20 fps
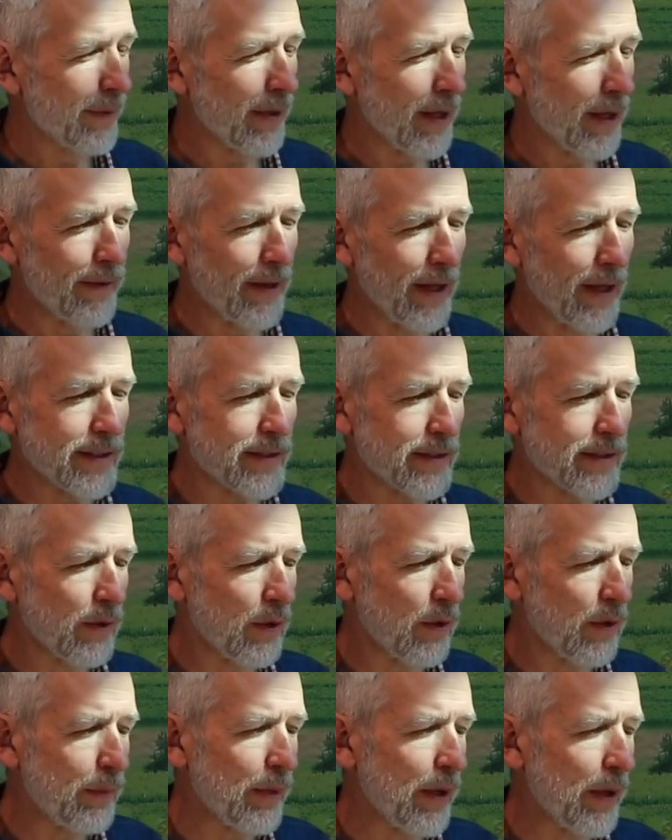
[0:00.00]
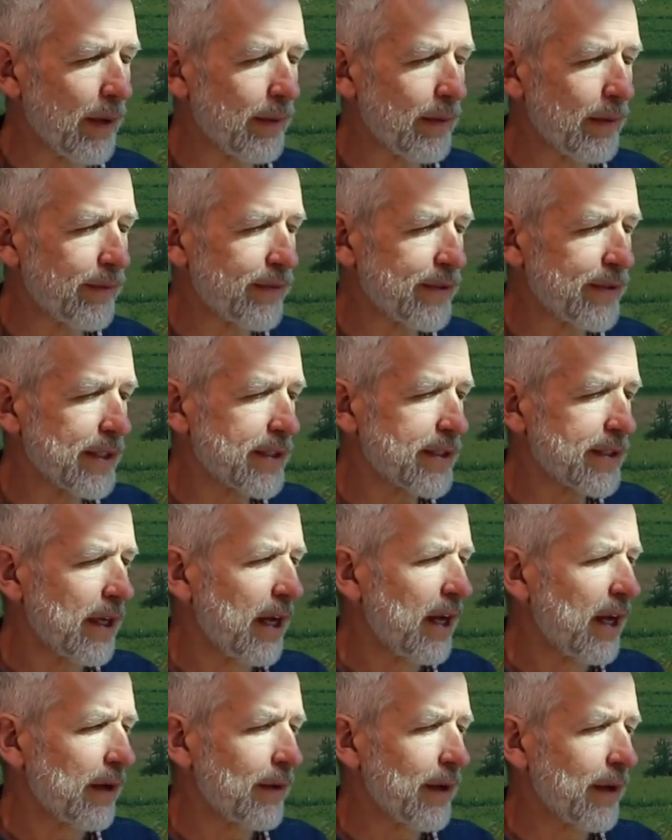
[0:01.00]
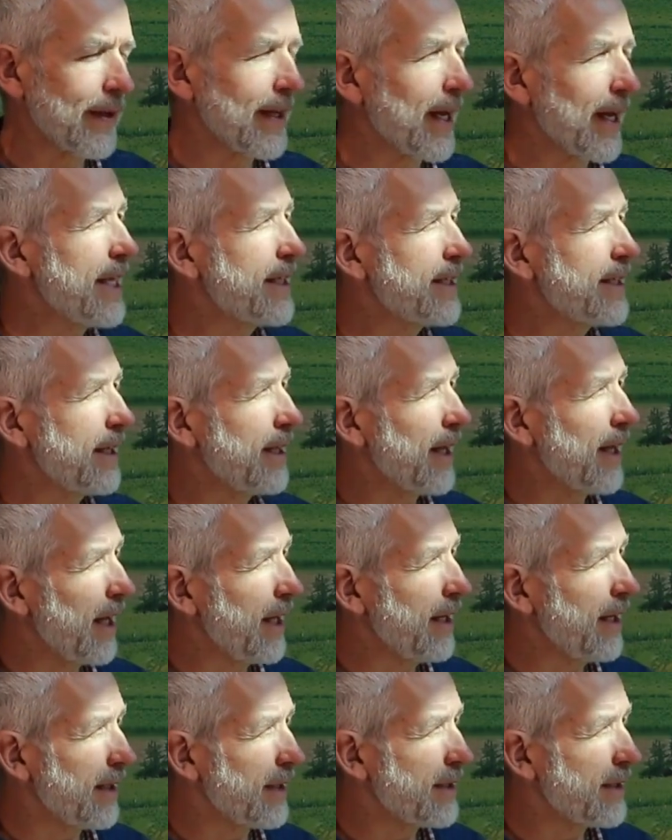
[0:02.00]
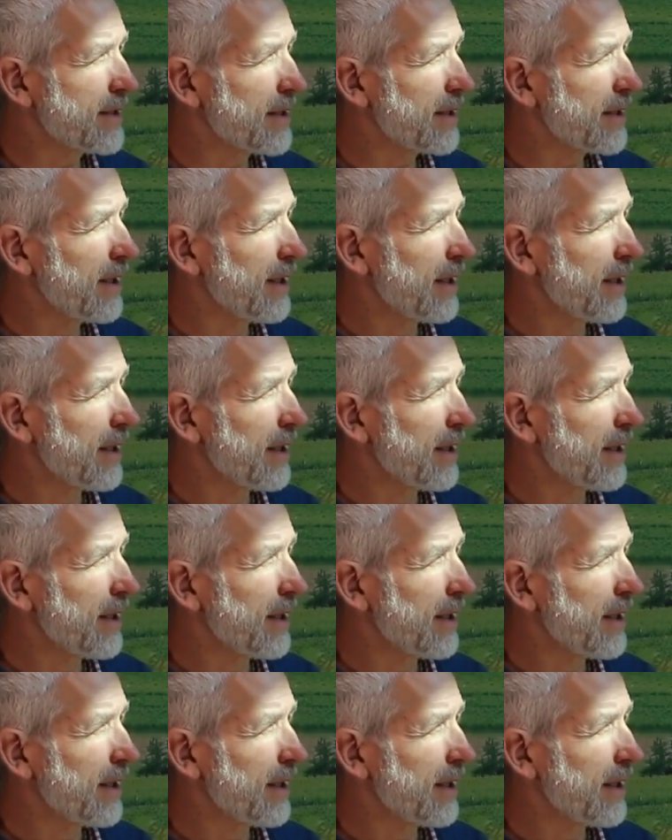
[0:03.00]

And that's the whole problem since around the 1880s.